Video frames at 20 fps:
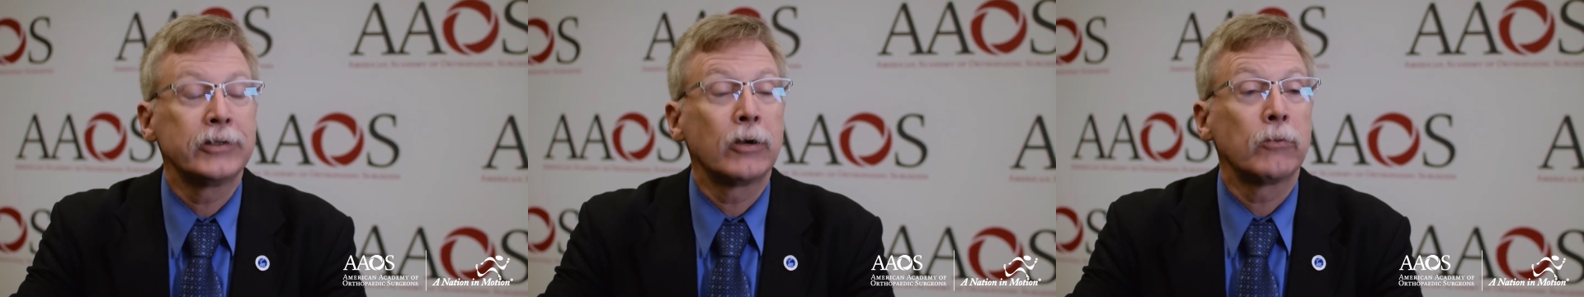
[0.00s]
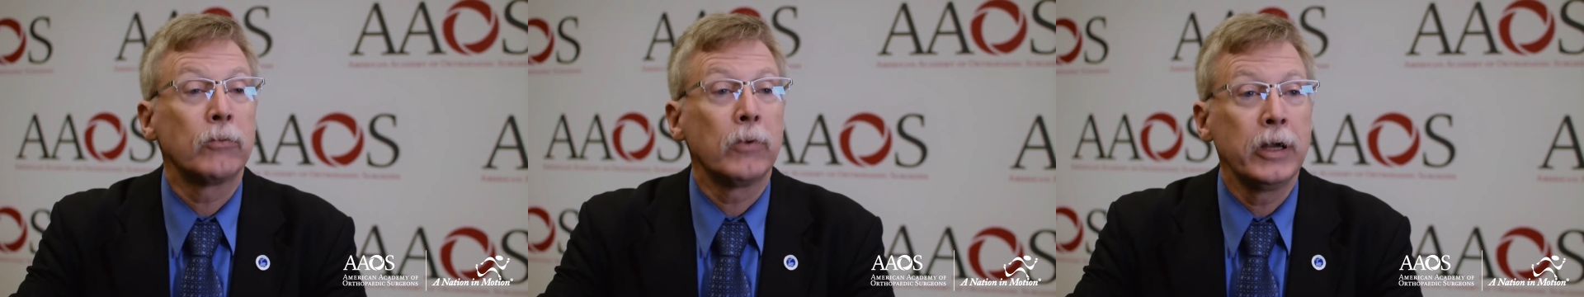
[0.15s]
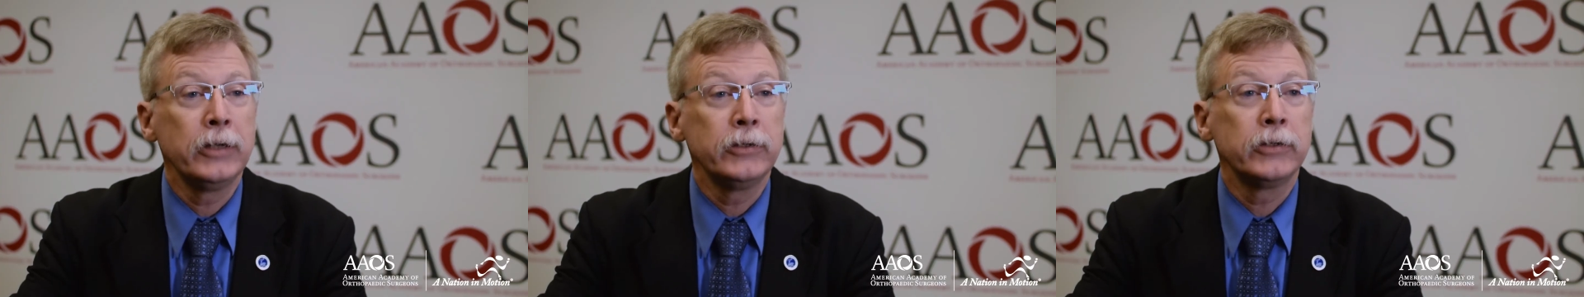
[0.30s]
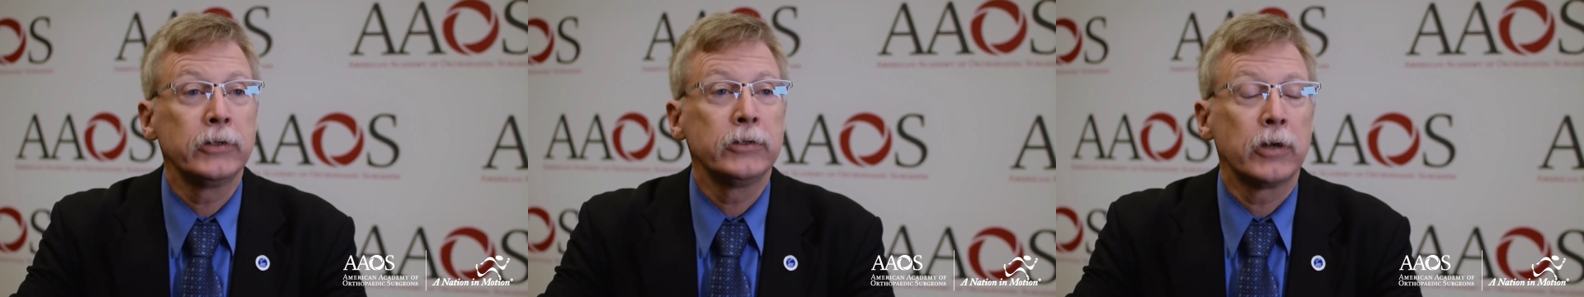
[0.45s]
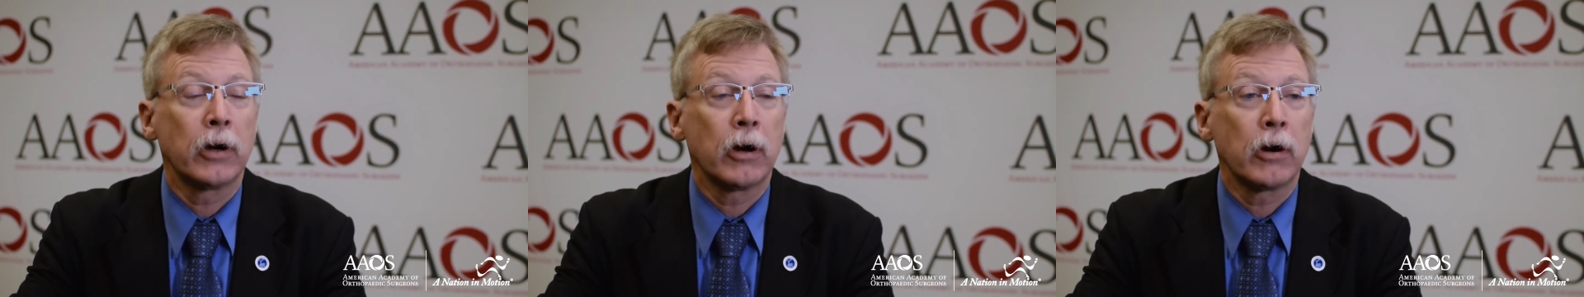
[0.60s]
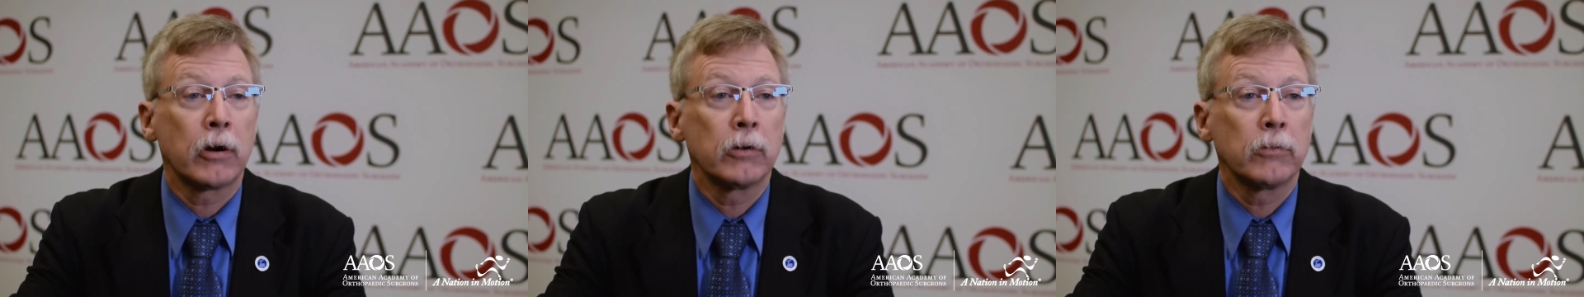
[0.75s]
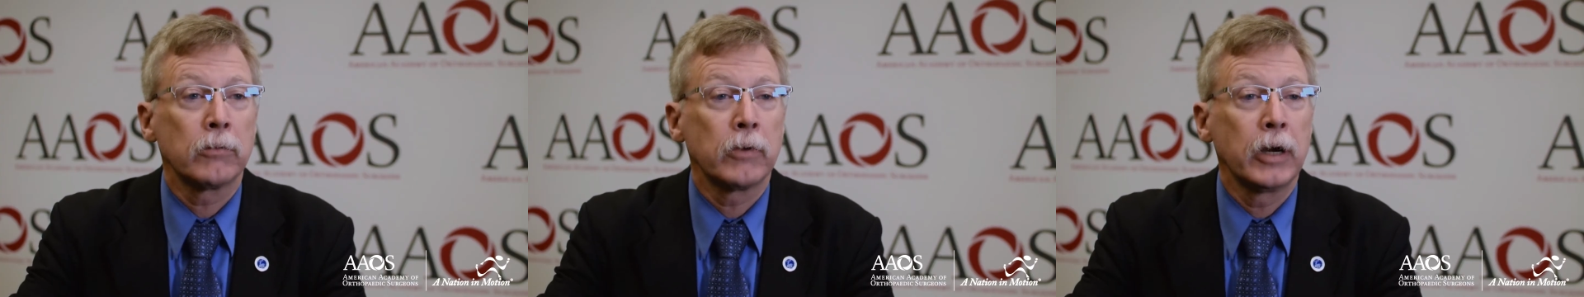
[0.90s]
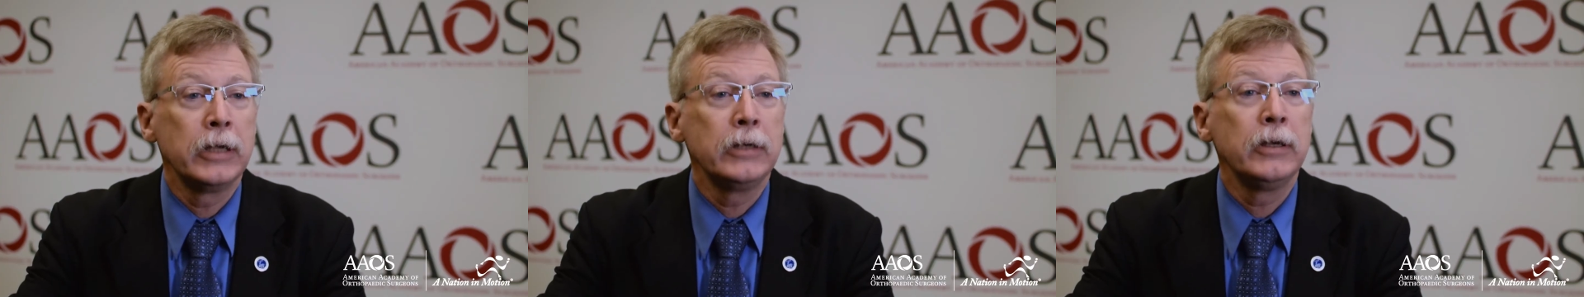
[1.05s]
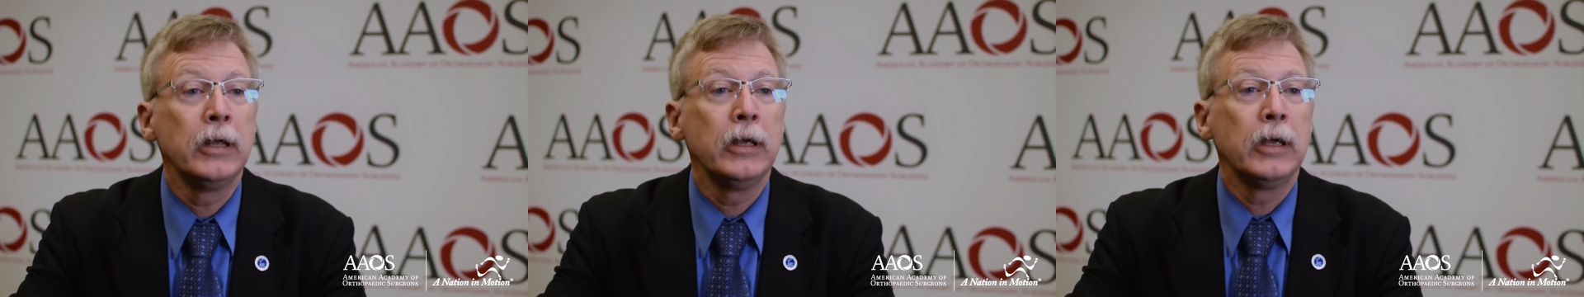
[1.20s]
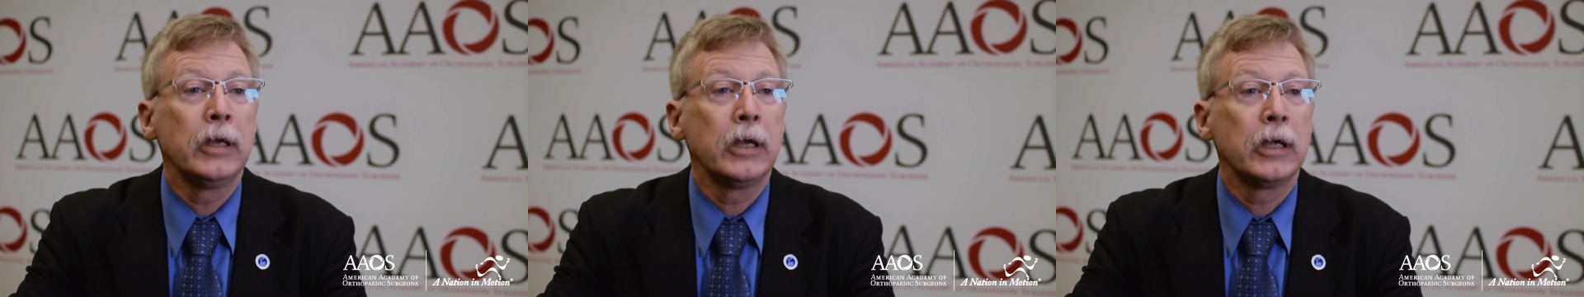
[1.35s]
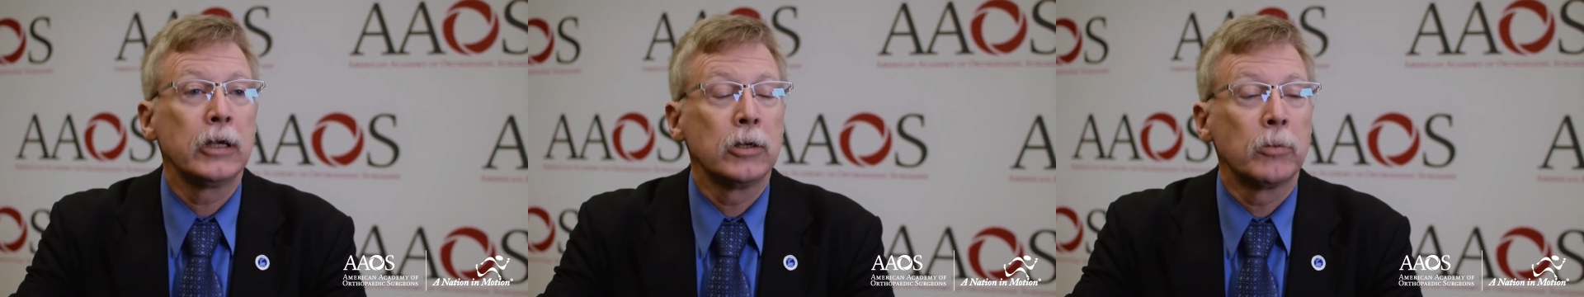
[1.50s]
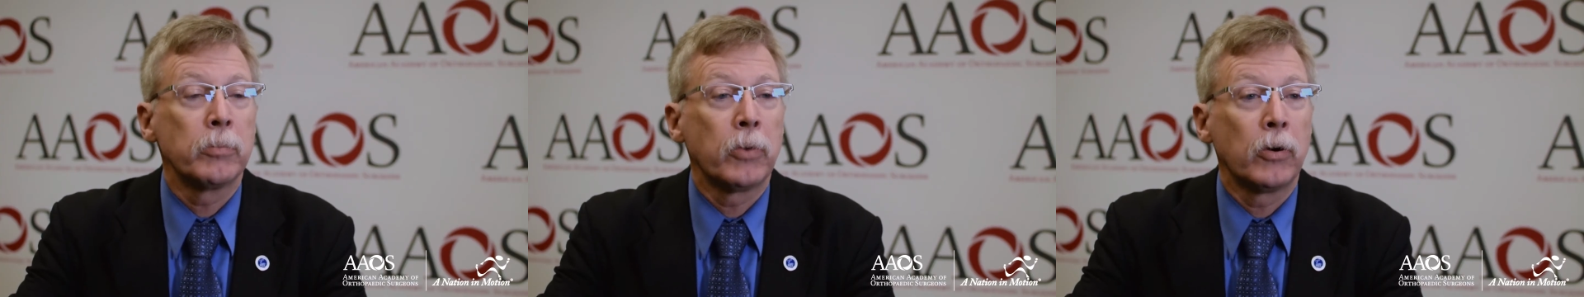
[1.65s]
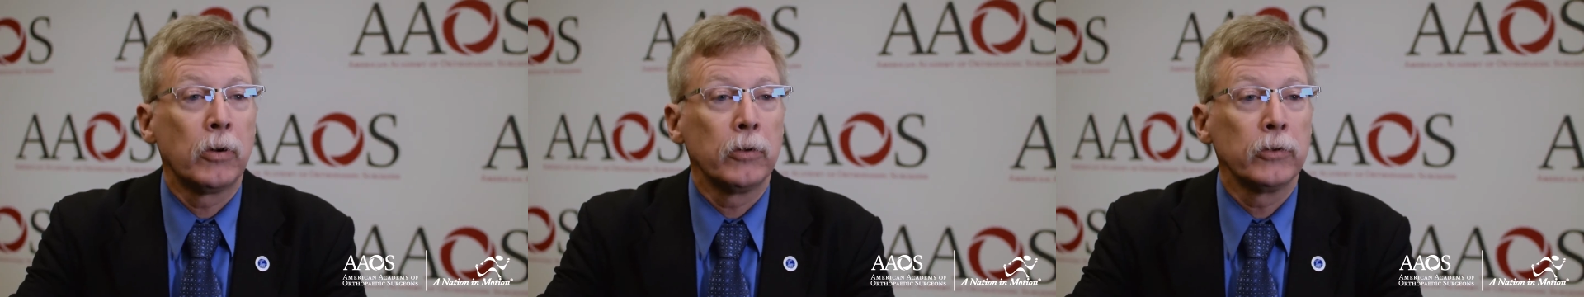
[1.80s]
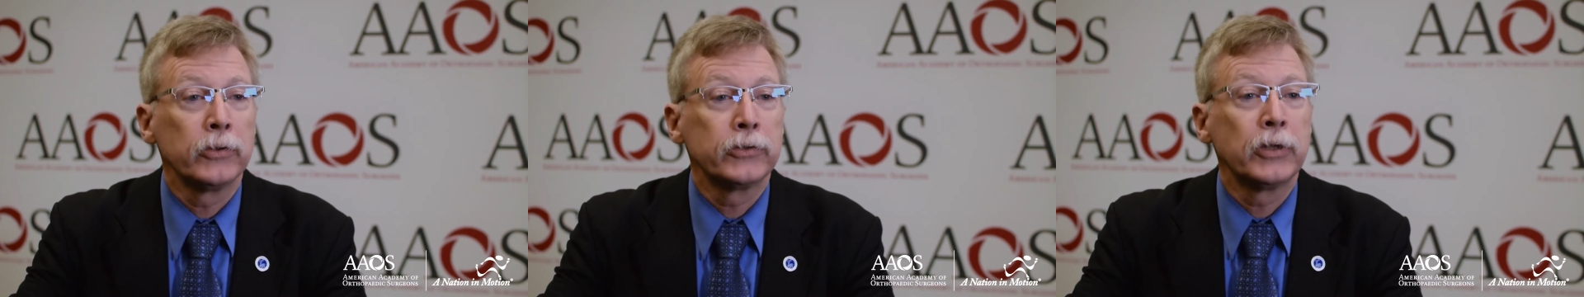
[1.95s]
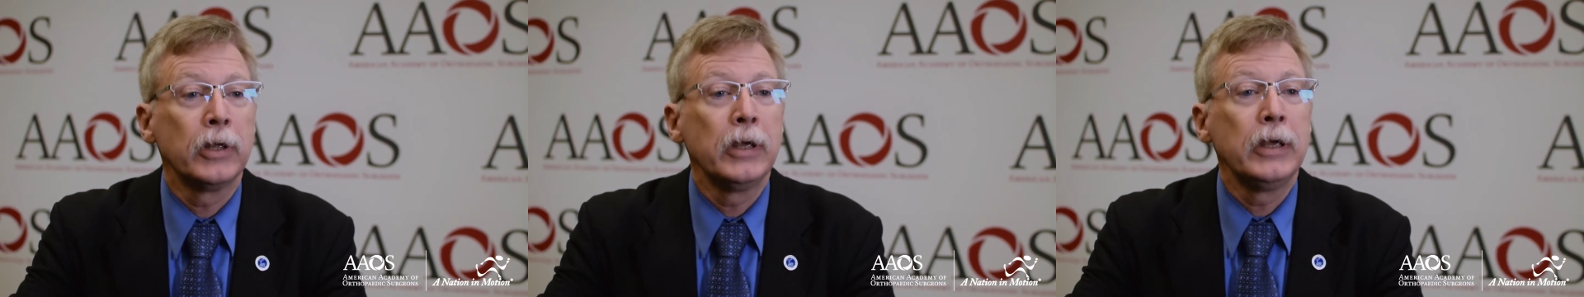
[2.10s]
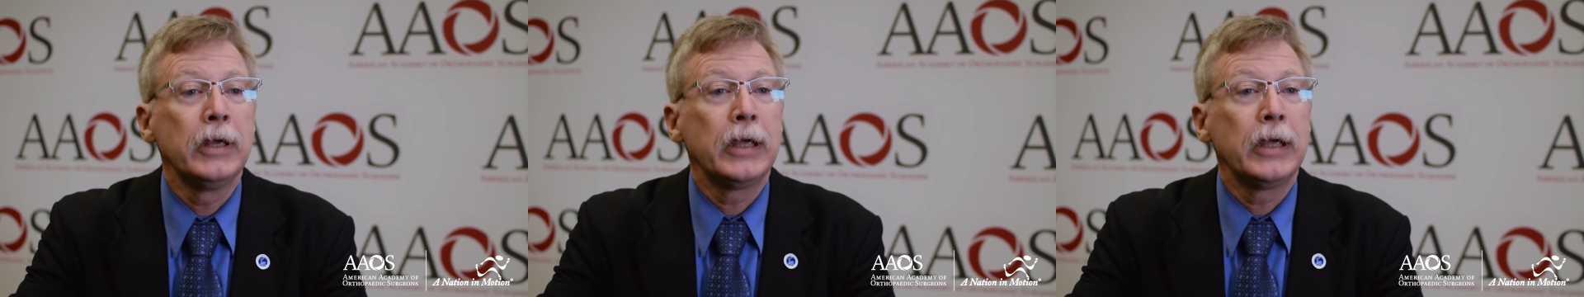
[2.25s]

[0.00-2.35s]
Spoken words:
that raises your heart rate and your pulse